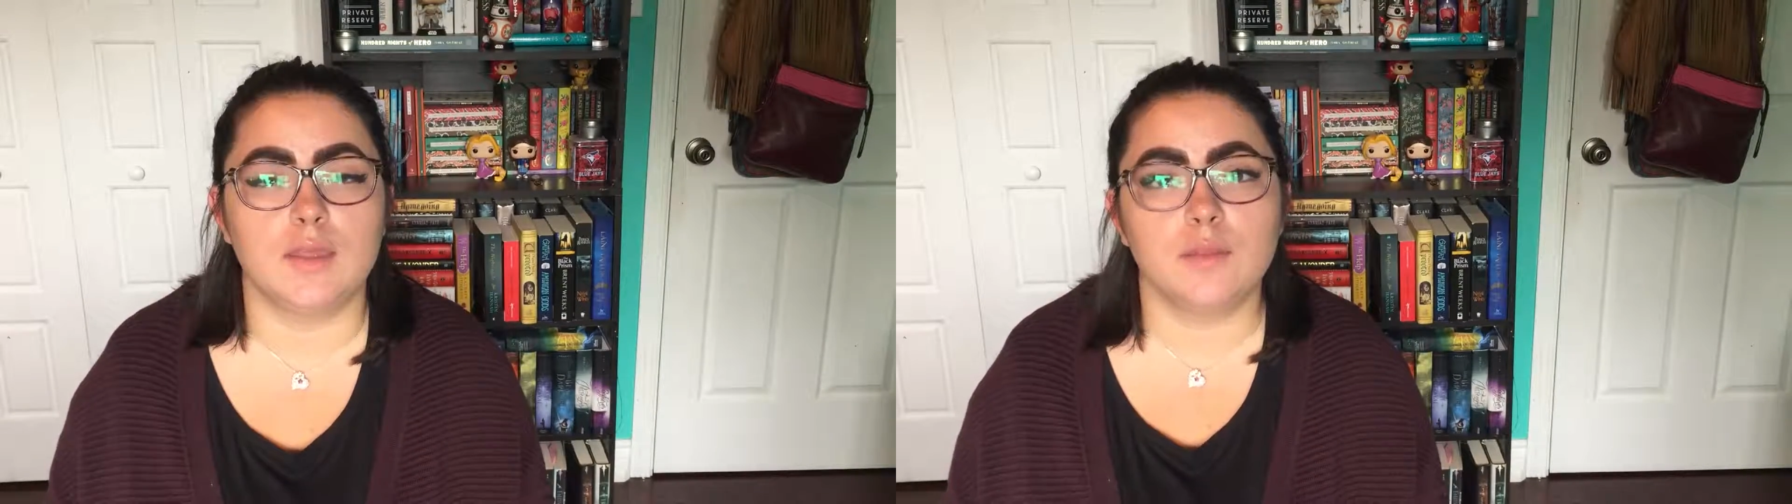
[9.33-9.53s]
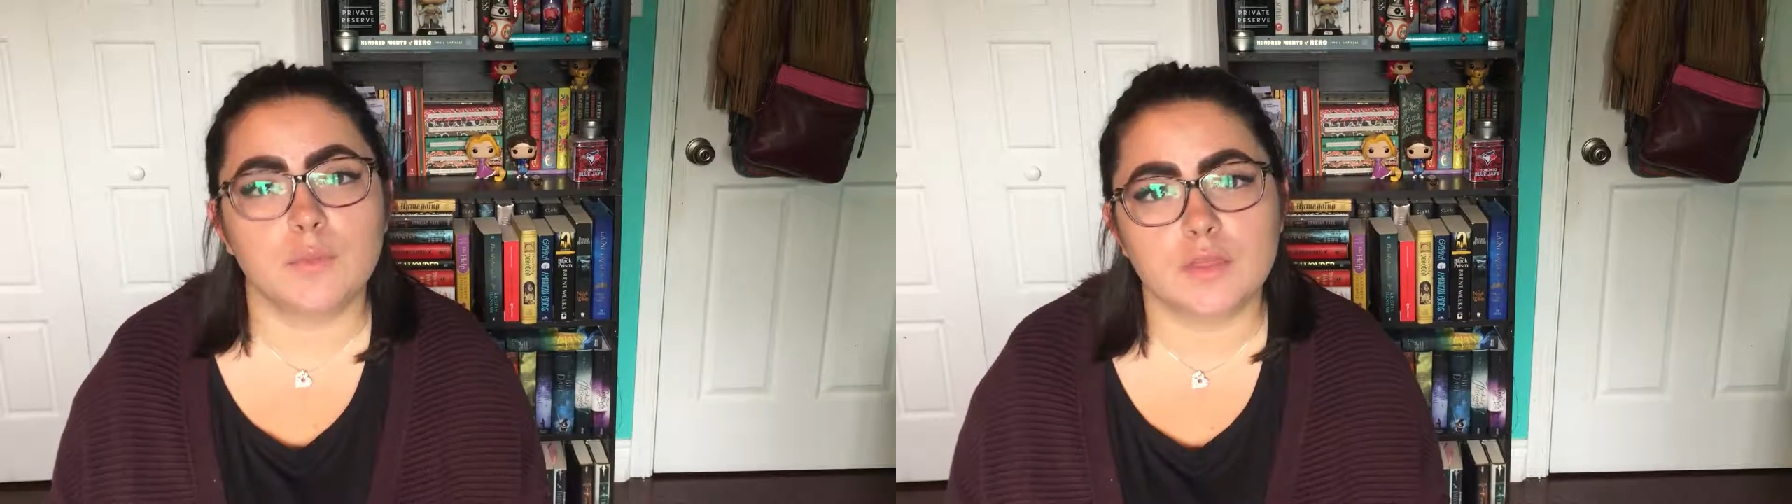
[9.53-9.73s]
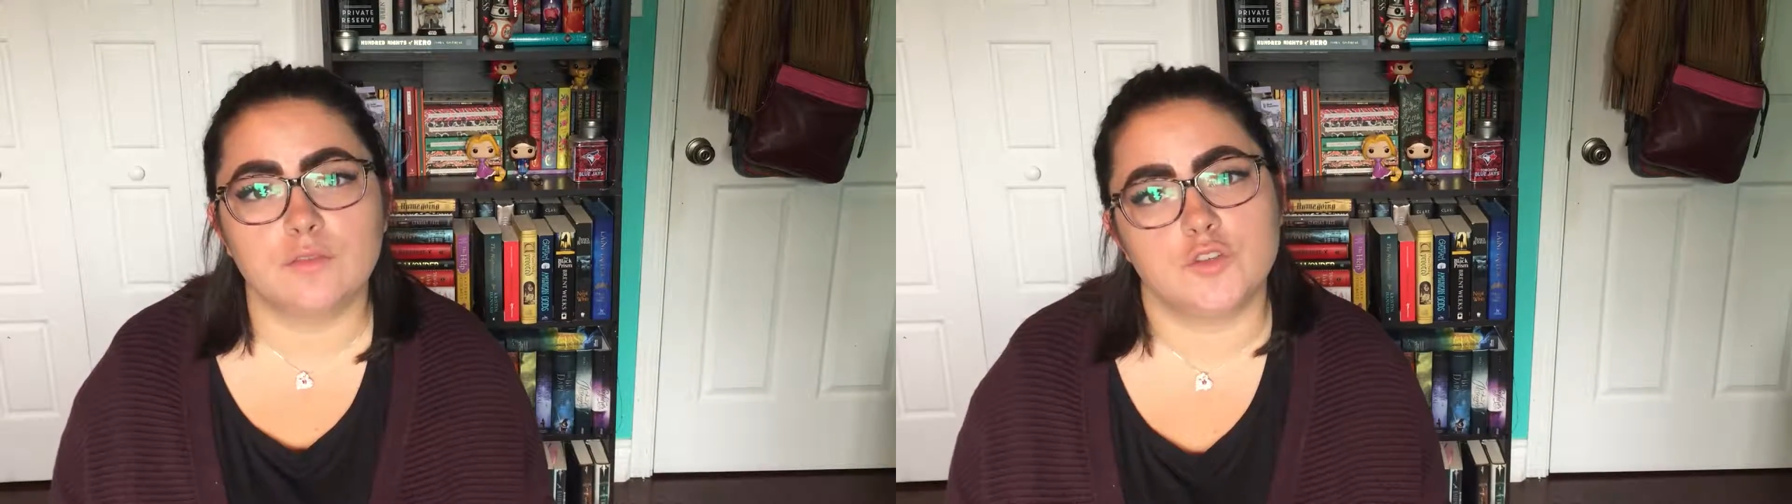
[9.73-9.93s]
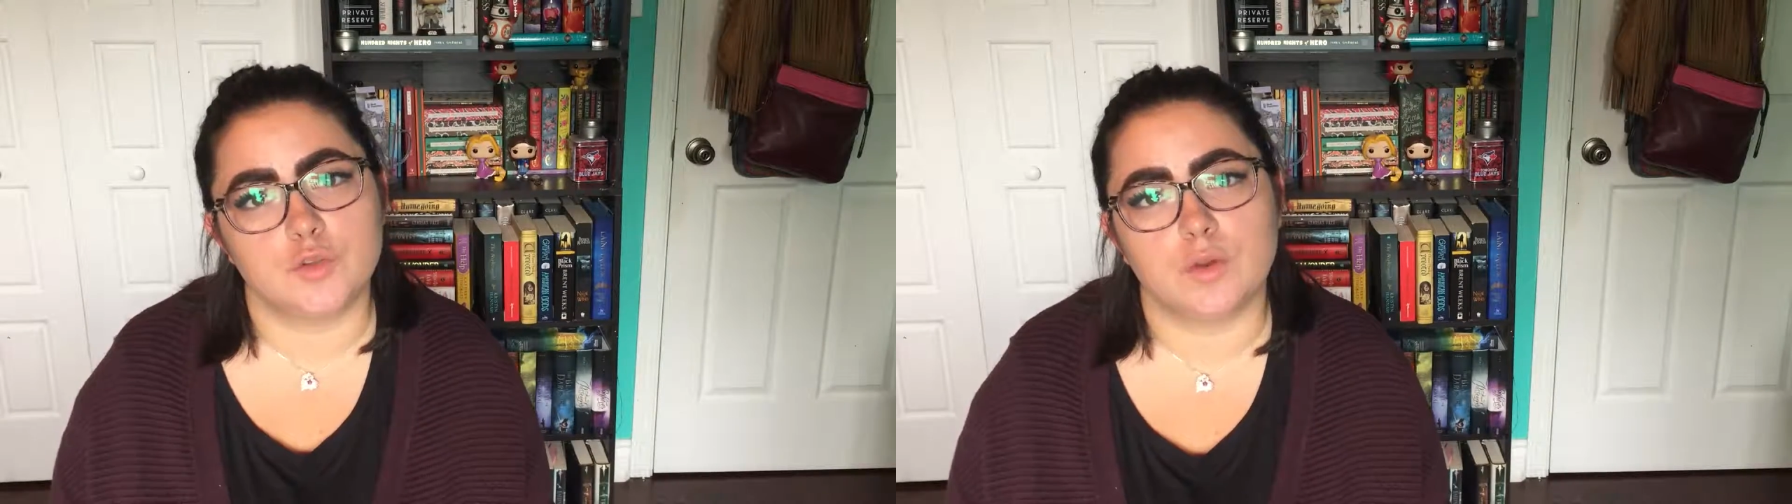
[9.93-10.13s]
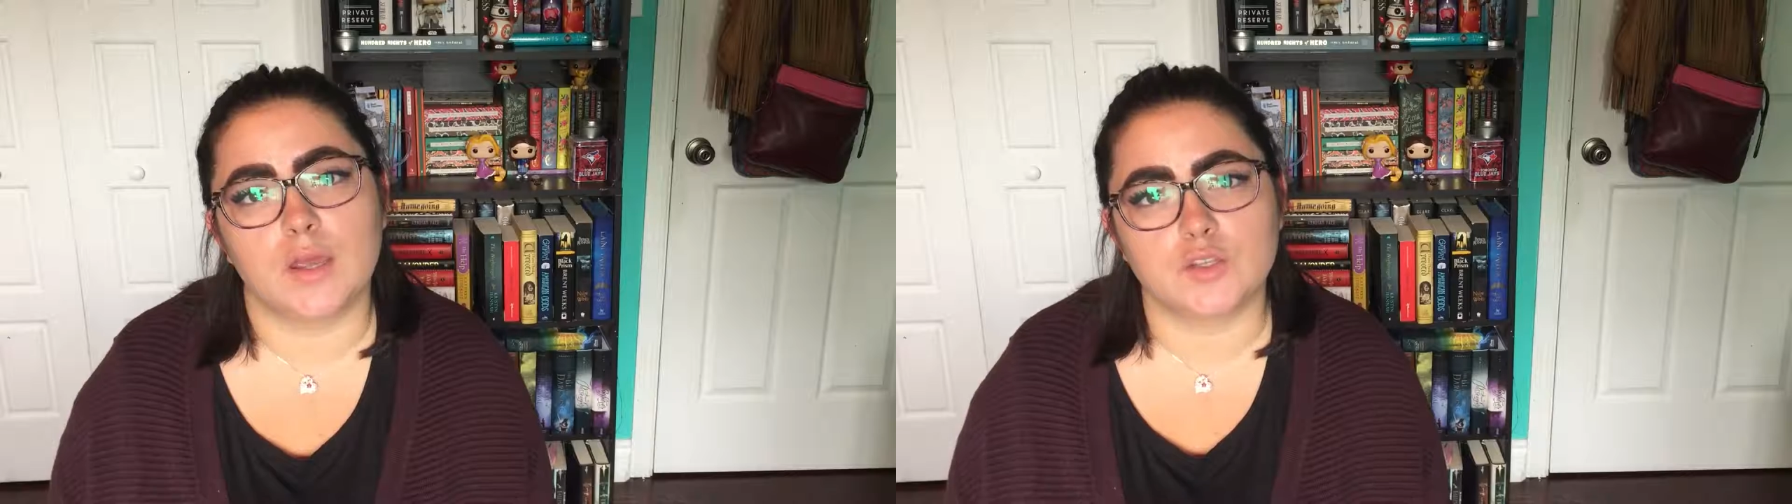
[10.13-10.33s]
In the month of
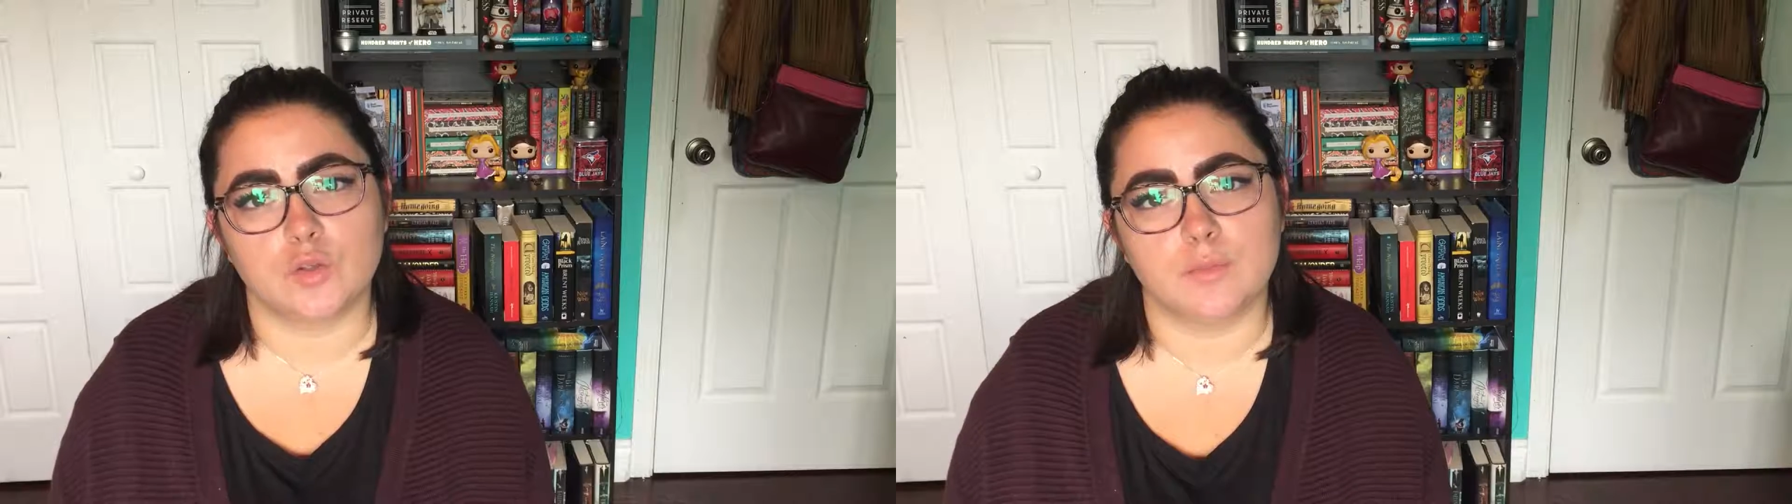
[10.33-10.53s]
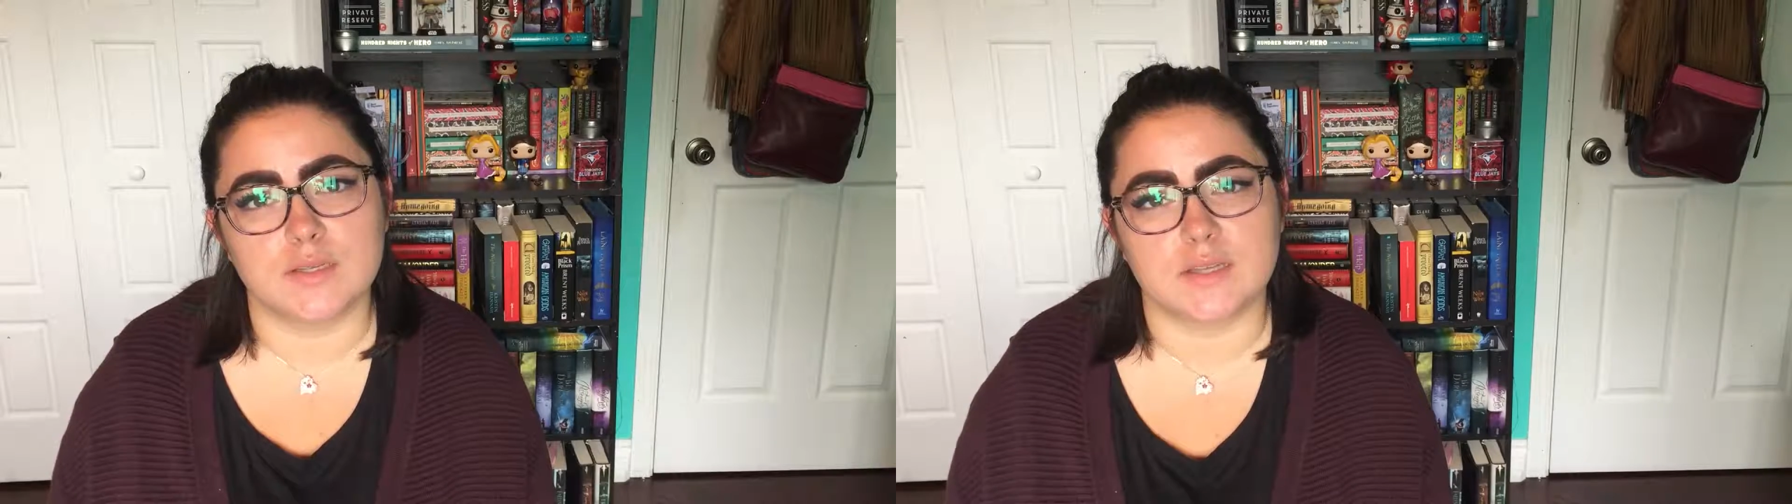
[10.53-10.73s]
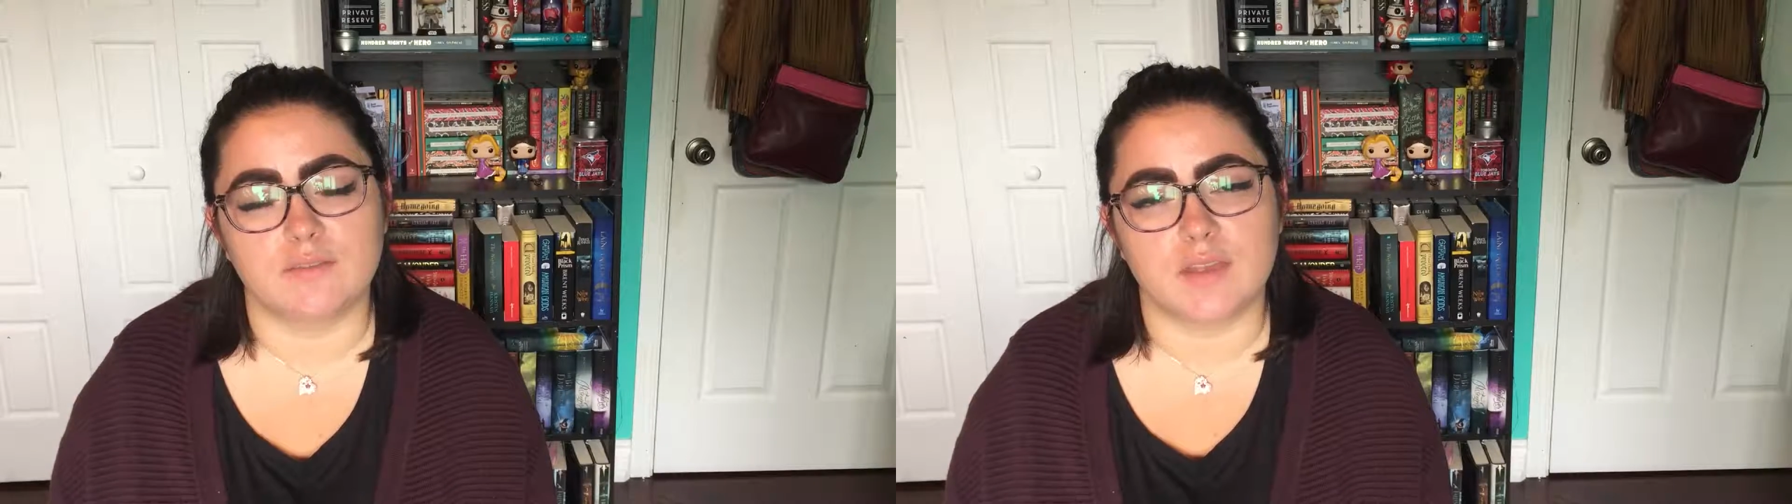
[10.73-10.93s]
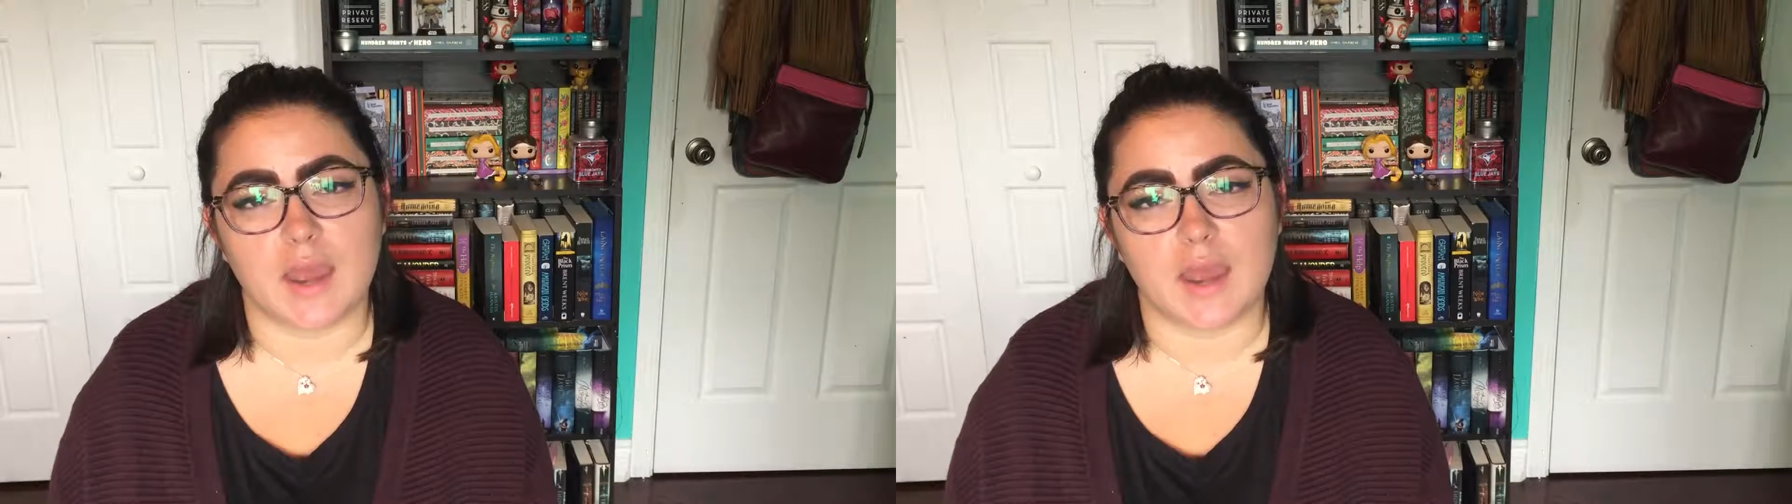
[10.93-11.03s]
June I told myself